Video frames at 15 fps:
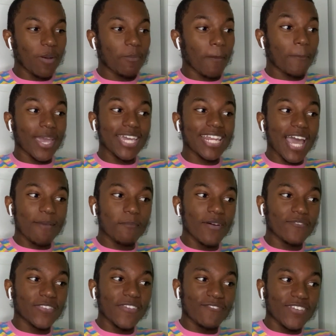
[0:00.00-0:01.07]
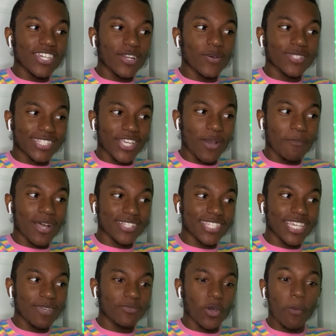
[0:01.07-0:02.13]
But pay that monthly fee though, stay on my
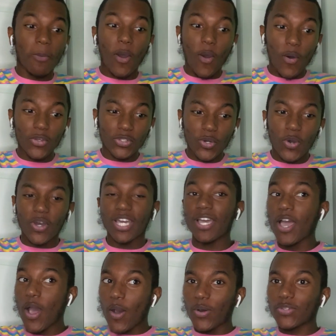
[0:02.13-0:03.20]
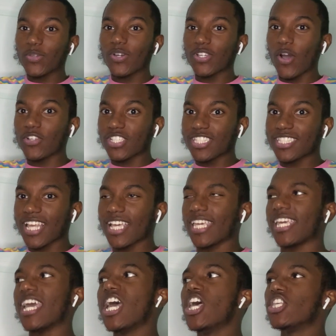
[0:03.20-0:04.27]
team though, but hold on y'all, just a second.
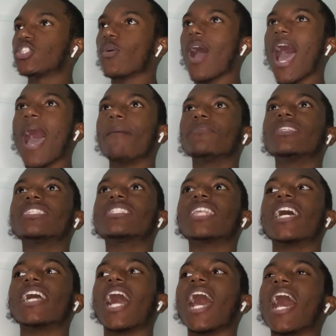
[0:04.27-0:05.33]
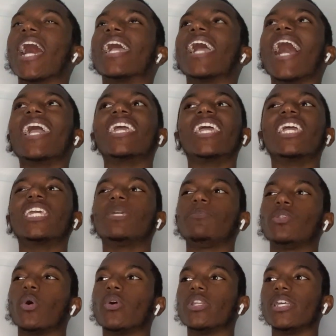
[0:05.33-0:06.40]
So I'm just like, alright, I can't keep
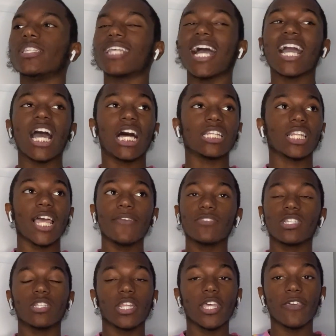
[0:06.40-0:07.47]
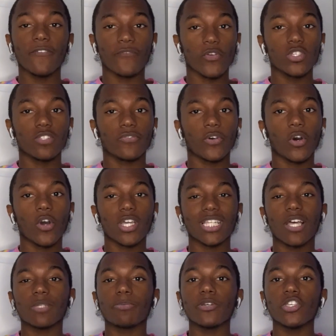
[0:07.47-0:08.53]
doing this. I got a life to live, first of all, because I was
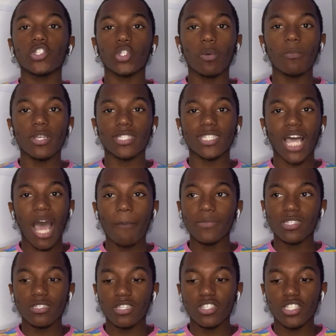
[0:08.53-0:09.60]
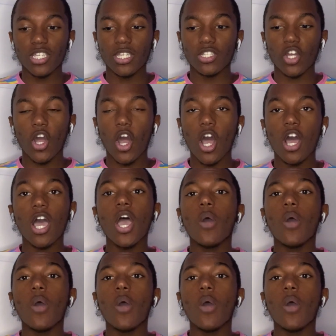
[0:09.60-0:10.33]
putting so much time into this shit, y'all.